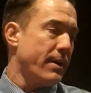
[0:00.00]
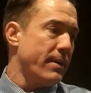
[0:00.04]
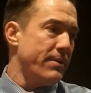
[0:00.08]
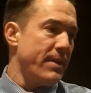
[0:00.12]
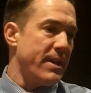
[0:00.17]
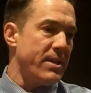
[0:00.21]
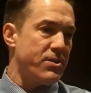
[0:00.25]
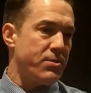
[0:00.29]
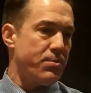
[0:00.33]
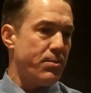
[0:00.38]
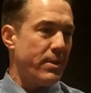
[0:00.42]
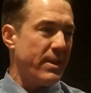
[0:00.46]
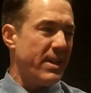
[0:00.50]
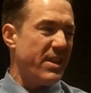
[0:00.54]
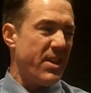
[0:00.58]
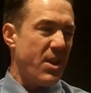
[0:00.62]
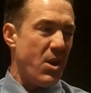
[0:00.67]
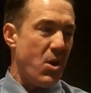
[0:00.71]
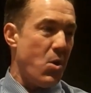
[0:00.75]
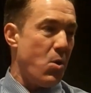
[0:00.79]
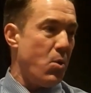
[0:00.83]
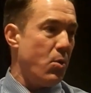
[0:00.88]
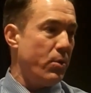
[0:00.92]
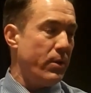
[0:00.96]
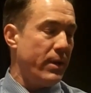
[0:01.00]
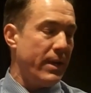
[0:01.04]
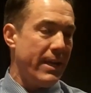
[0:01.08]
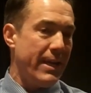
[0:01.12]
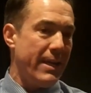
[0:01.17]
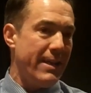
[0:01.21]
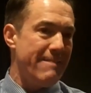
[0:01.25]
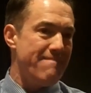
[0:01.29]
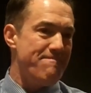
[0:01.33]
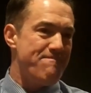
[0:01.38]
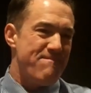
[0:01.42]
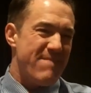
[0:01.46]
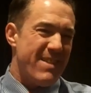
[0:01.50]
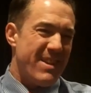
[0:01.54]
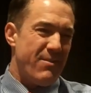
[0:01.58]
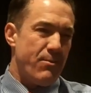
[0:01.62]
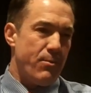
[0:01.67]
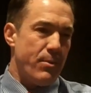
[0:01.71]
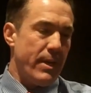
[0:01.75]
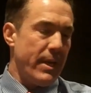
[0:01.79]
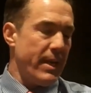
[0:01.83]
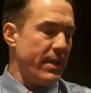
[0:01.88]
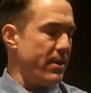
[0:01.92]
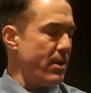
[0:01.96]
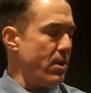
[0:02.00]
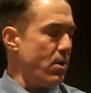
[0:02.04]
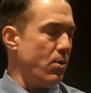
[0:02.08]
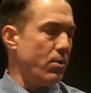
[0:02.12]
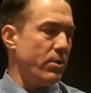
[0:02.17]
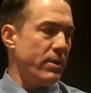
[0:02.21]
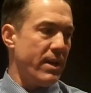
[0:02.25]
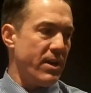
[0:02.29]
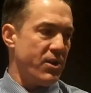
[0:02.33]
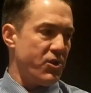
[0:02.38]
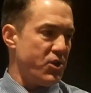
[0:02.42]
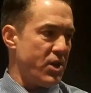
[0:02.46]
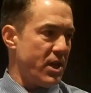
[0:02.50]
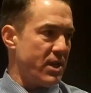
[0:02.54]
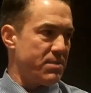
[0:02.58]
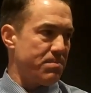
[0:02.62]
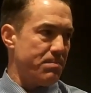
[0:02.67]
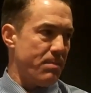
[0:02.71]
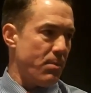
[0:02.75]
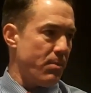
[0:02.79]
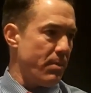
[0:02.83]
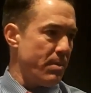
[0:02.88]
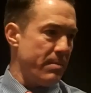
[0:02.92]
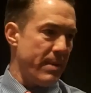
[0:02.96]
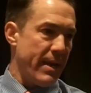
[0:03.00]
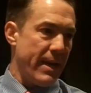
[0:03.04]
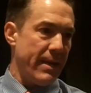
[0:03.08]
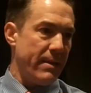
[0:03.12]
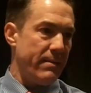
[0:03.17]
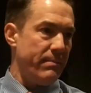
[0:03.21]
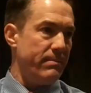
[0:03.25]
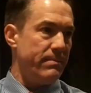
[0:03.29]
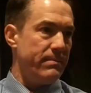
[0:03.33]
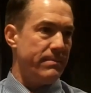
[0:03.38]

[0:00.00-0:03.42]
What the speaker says: And that's really the only adjustment we made.